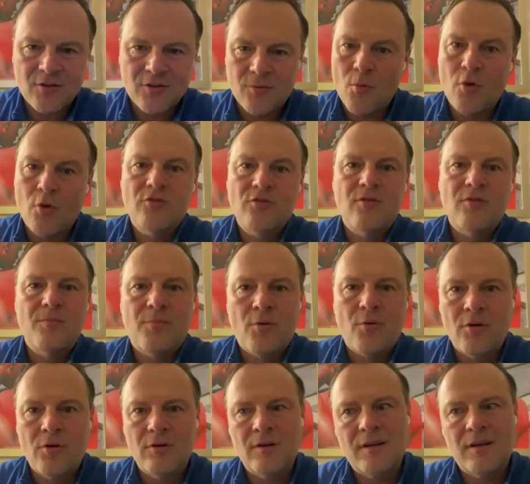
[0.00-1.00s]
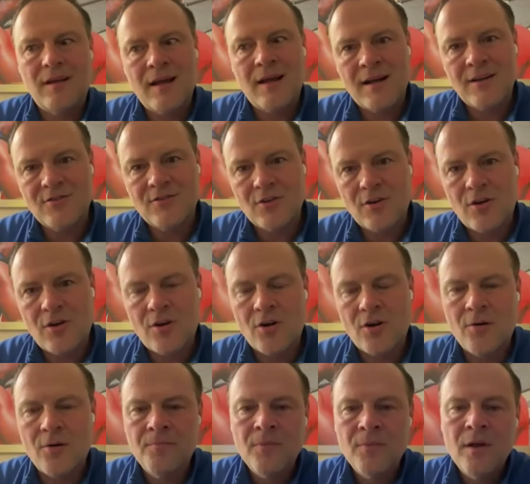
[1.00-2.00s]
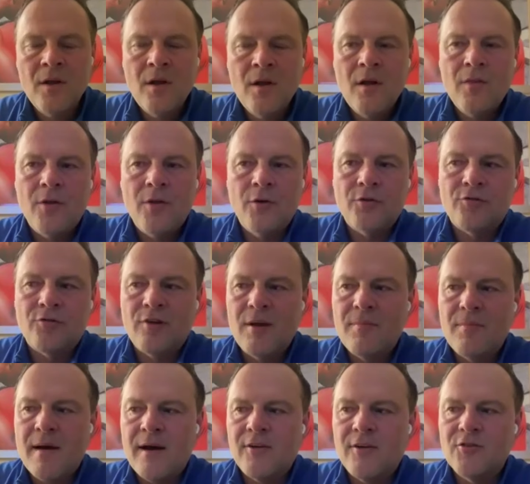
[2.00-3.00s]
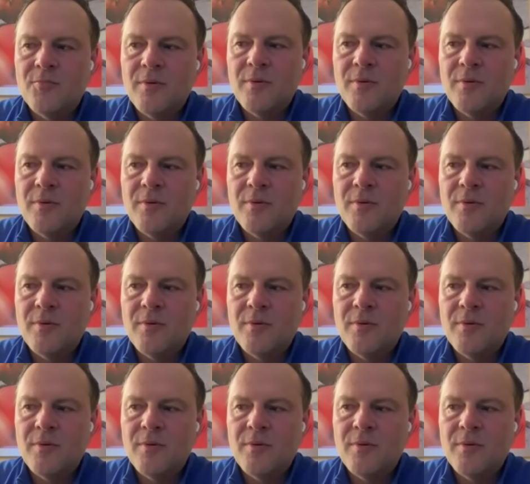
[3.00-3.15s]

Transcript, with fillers: So most importantly, you got to secure those rebounds.